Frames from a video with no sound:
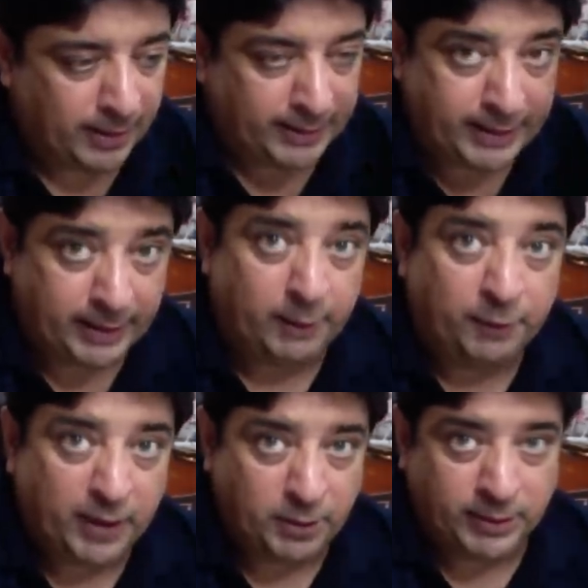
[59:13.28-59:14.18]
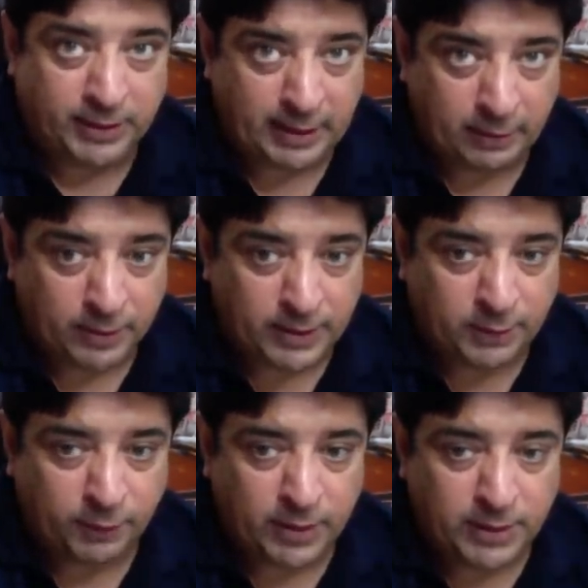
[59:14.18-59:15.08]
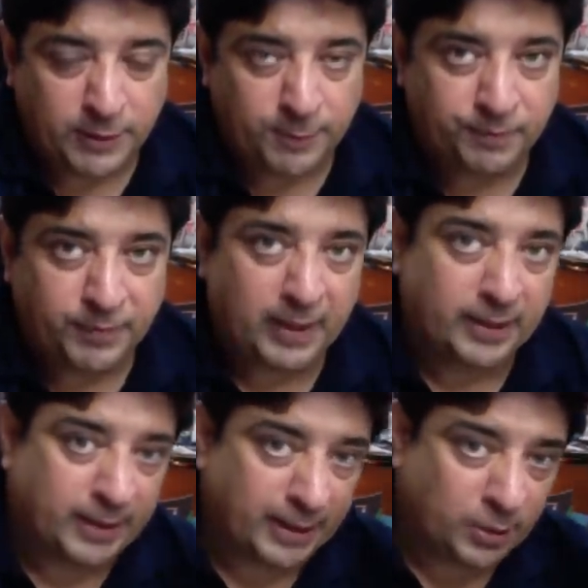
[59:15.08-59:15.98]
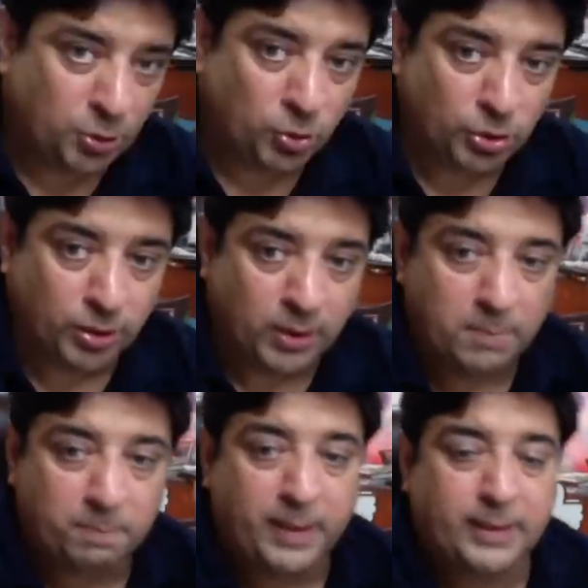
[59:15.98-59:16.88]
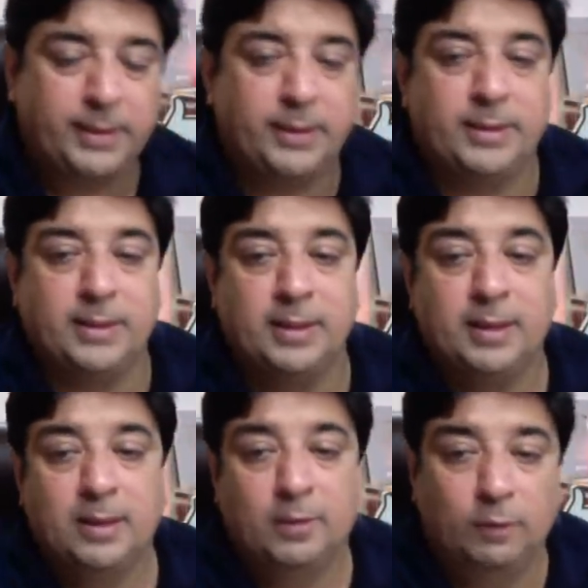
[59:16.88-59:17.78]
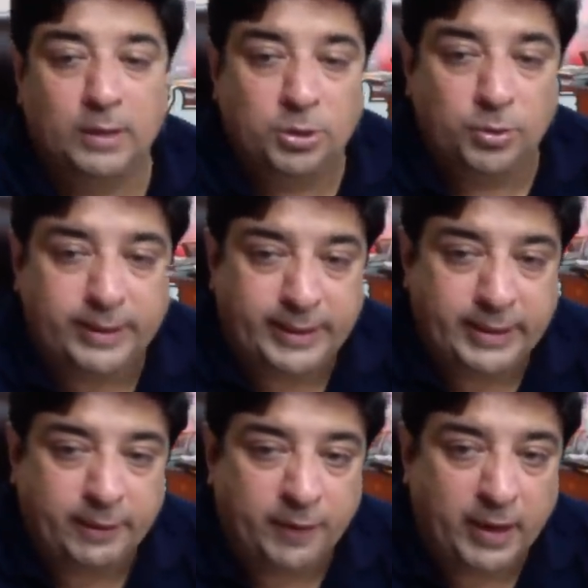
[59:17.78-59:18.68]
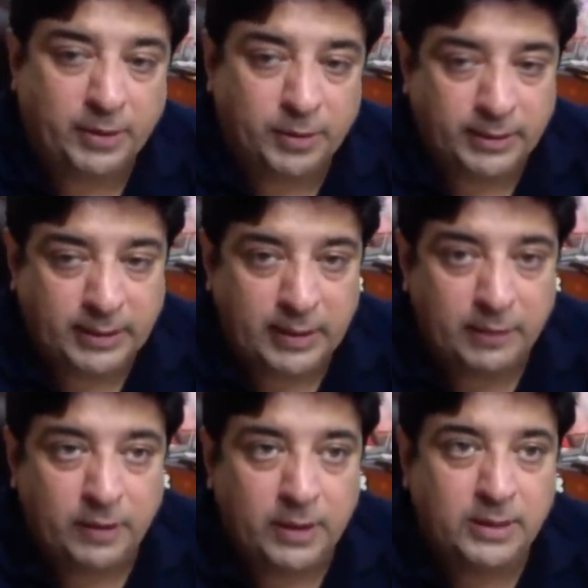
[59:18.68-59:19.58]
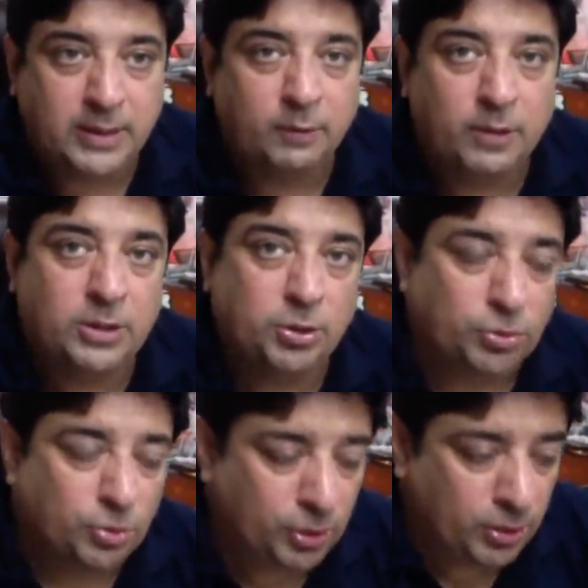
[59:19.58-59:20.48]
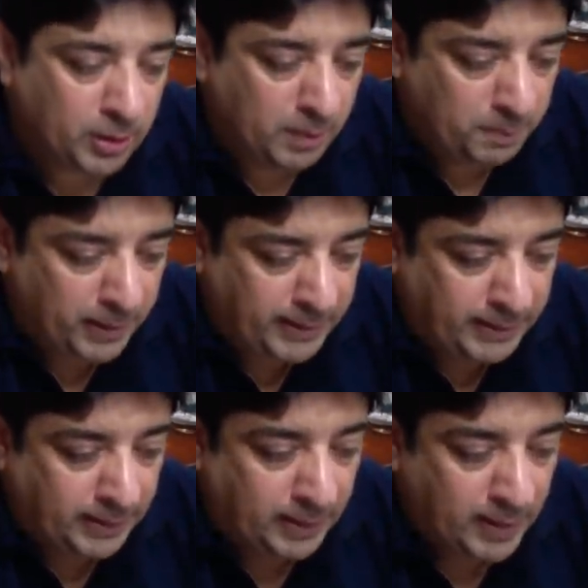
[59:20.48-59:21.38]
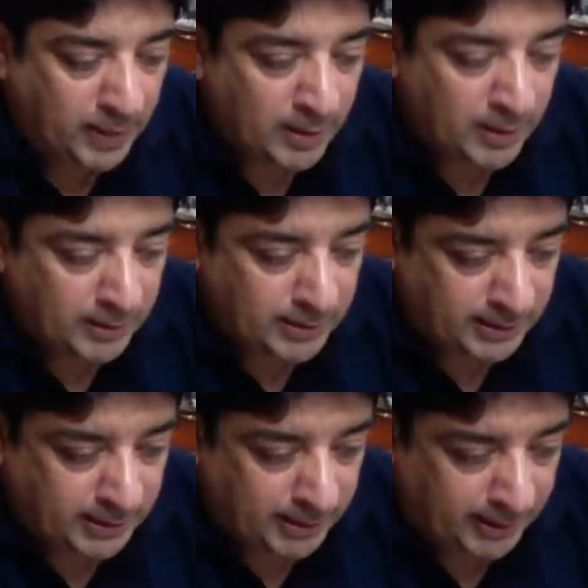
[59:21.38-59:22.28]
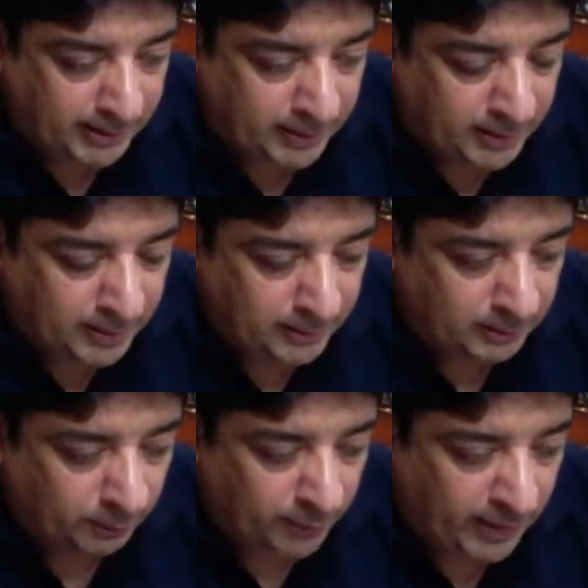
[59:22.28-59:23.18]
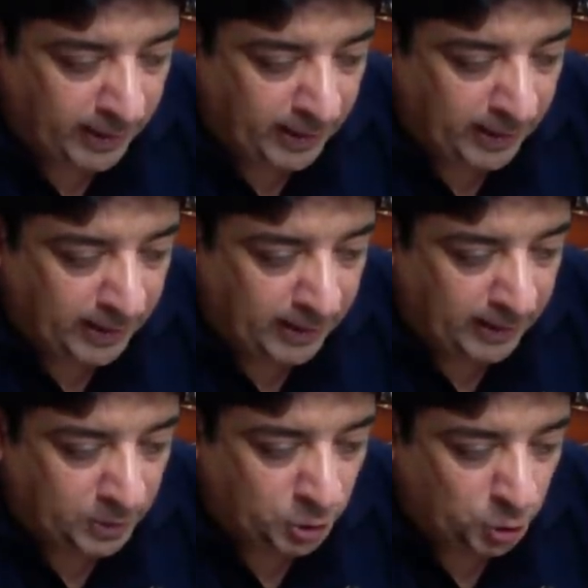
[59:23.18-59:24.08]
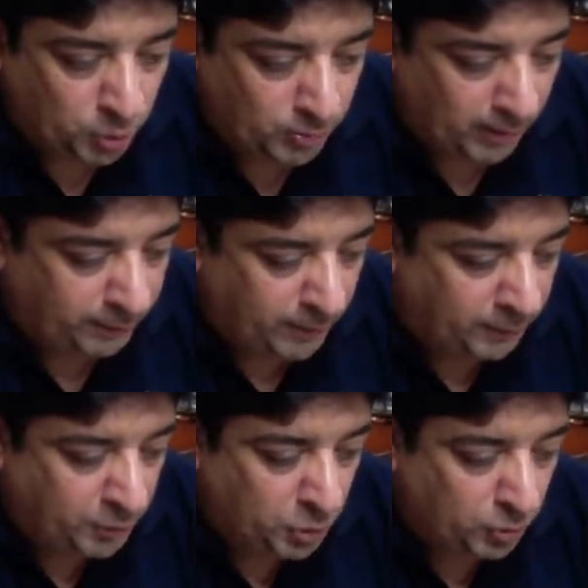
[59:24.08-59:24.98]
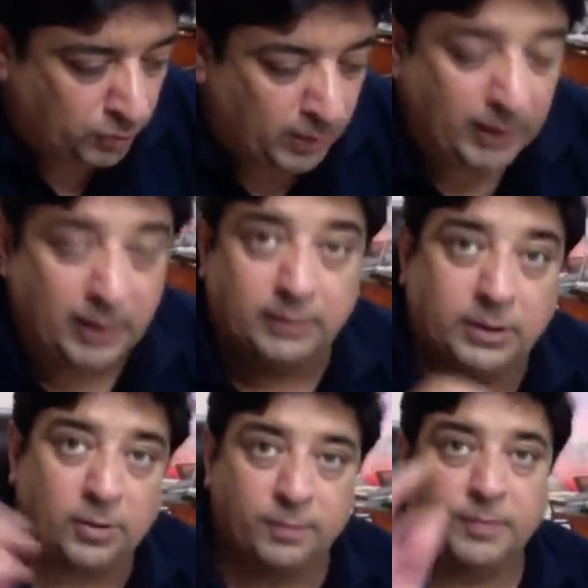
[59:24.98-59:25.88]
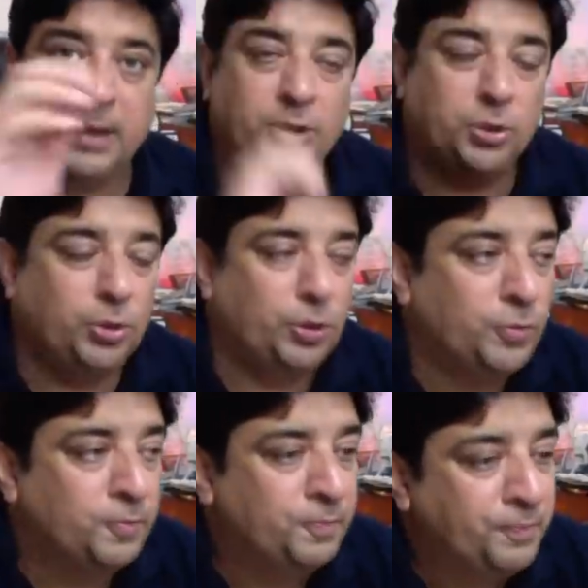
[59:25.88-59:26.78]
identify your keywords first and then know your competitors. Once you identify your keywords and once you know your competitor, just like the way I showed you,